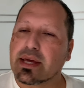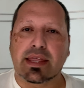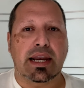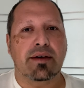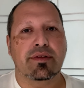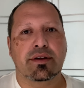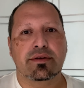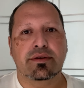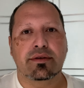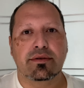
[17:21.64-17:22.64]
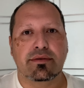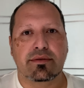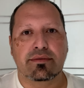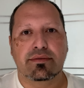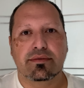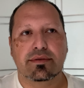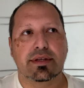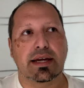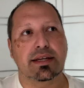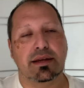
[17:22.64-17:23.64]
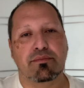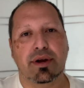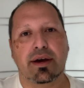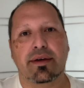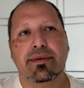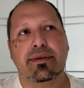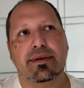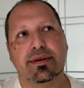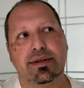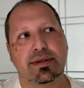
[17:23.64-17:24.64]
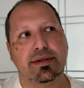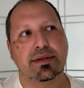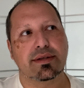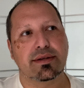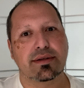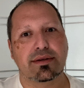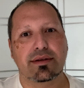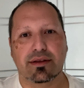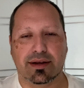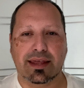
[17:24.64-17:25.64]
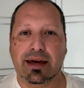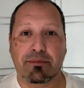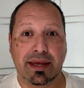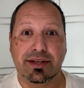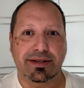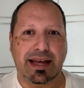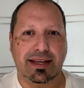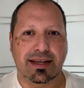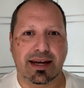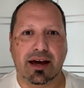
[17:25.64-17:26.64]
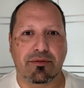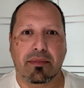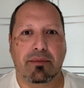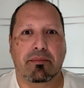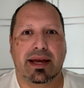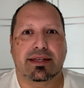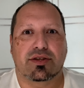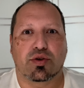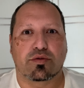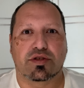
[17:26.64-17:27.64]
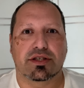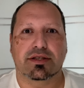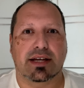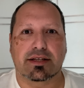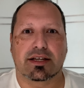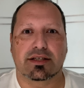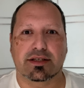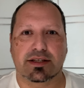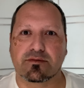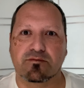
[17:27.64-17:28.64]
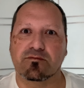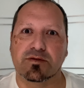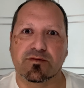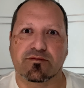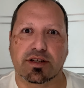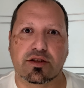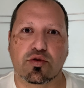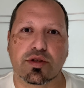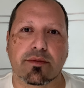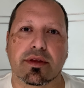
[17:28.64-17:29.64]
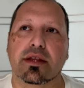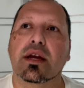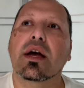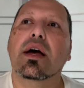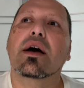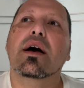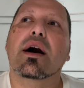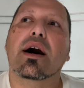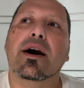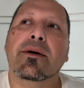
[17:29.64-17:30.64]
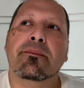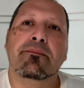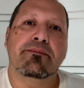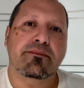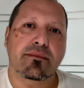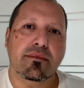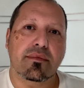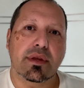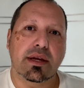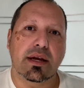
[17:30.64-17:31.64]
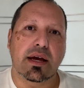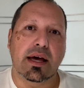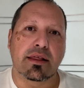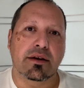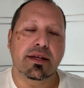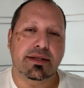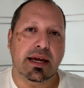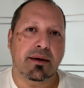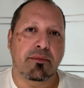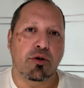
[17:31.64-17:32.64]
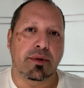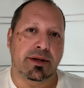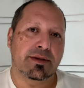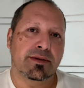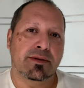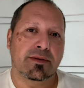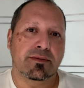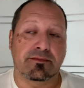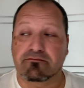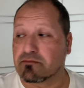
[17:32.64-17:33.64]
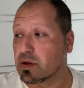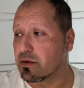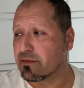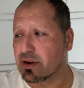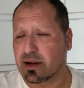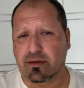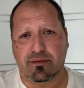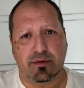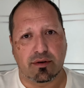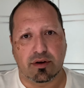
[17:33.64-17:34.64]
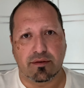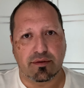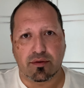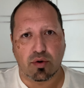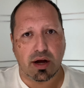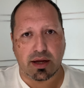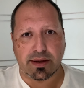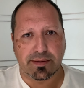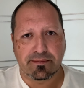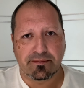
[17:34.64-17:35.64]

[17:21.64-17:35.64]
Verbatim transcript: that I've learned to take a deep breath. Look at that, me just acting it out. My shoulders just got tense because I want to freaking do something. Um, and literally take a moment, go for, for go for a walk,